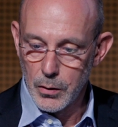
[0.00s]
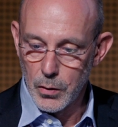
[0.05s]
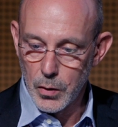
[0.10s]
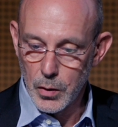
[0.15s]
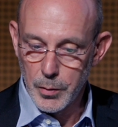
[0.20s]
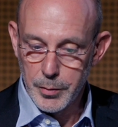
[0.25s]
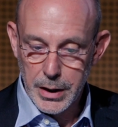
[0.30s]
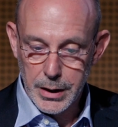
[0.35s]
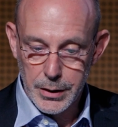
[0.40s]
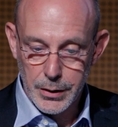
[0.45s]

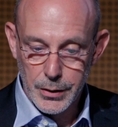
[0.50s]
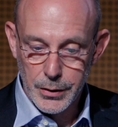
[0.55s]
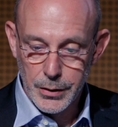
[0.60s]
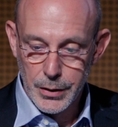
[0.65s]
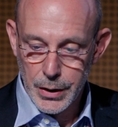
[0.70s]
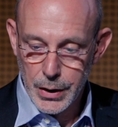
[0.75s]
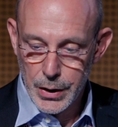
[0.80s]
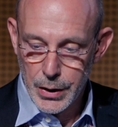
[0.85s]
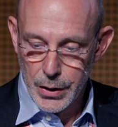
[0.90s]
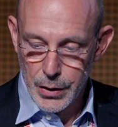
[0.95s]
or better.
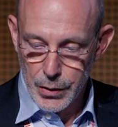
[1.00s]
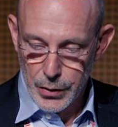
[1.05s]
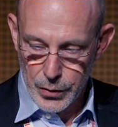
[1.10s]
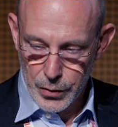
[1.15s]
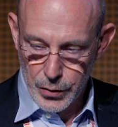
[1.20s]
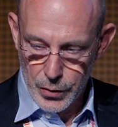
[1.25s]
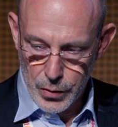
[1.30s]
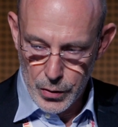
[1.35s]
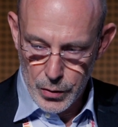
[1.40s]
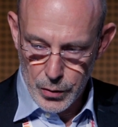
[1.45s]

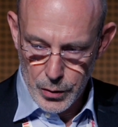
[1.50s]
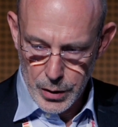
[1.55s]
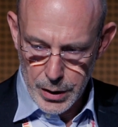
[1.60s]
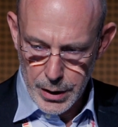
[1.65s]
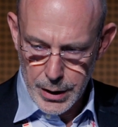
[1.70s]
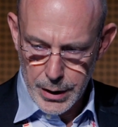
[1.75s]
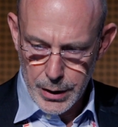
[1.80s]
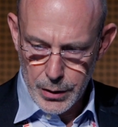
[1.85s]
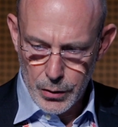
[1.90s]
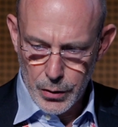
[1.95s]
No
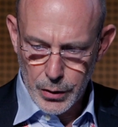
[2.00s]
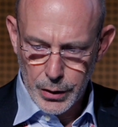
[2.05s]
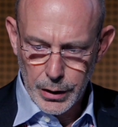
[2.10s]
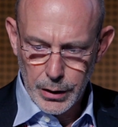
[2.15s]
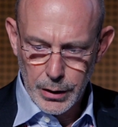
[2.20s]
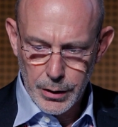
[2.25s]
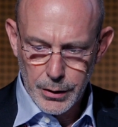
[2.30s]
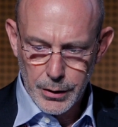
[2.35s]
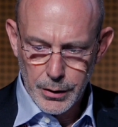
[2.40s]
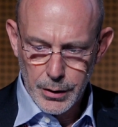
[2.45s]

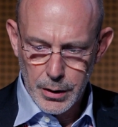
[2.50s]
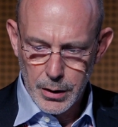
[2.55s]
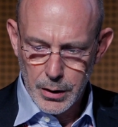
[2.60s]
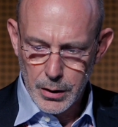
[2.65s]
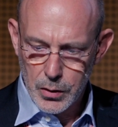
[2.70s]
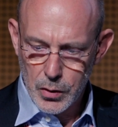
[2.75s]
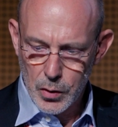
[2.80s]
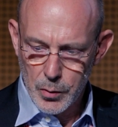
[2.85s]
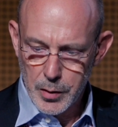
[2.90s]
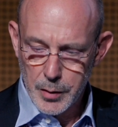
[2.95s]
ocular
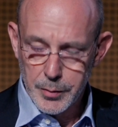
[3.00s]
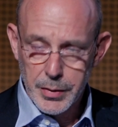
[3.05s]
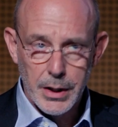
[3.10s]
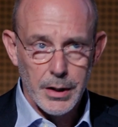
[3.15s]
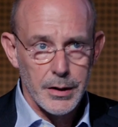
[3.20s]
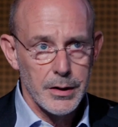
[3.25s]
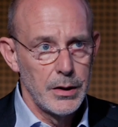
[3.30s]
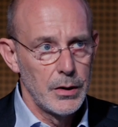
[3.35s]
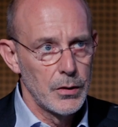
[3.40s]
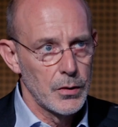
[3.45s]

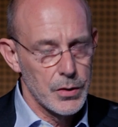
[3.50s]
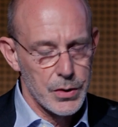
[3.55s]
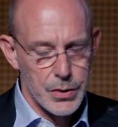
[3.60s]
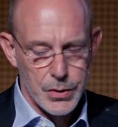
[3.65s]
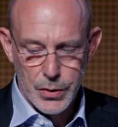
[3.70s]
comorbidity or